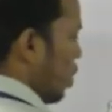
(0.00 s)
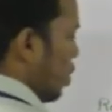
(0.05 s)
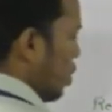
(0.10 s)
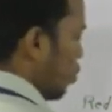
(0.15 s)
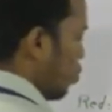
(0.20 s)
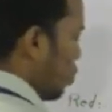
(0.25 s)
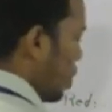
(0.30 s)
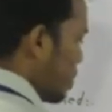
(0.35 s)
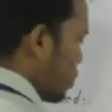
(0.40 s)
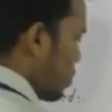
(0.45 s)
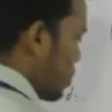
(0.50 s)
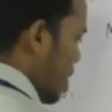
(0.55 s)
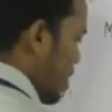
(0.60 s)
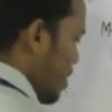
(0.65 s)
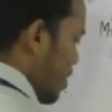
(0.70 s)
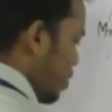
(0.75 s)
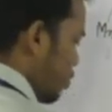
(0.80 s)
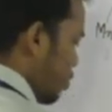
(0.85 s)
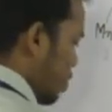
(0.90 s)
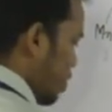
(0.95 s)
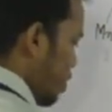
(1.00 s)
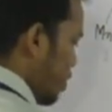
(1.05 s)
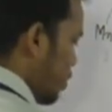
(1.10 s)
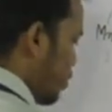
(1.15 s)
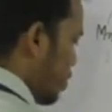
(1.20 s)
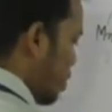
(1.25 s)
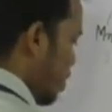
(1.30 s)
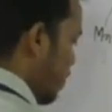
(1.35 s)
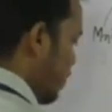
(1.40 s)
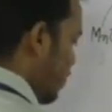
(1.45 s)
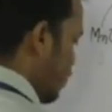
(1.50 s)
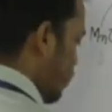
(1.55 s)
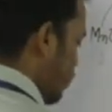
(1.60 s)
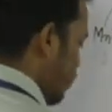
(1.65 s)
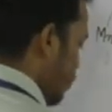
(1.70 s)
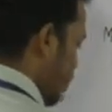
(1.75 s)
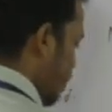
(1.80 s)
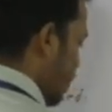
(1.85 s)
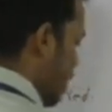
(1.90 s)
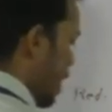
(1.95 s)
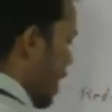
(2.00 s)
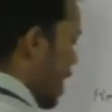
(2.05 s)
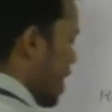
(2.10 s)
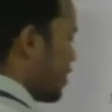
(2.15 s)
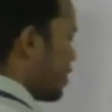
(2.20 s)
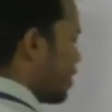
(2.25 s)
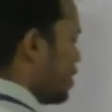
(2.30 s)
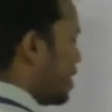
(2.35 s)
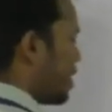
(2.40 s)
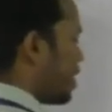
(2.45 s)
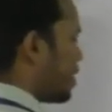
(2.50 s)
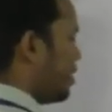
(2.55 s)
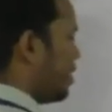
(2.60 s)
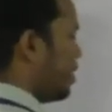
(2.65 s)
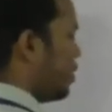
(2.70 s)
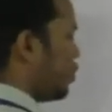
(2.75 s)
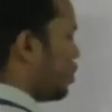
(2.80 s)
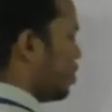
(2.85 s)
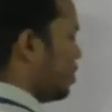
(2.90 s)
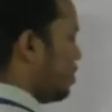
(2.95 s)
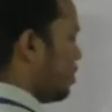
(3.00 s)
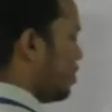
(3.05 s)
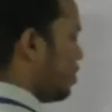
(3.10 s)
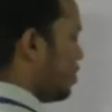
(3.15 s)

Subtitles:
This condition is acidic condition.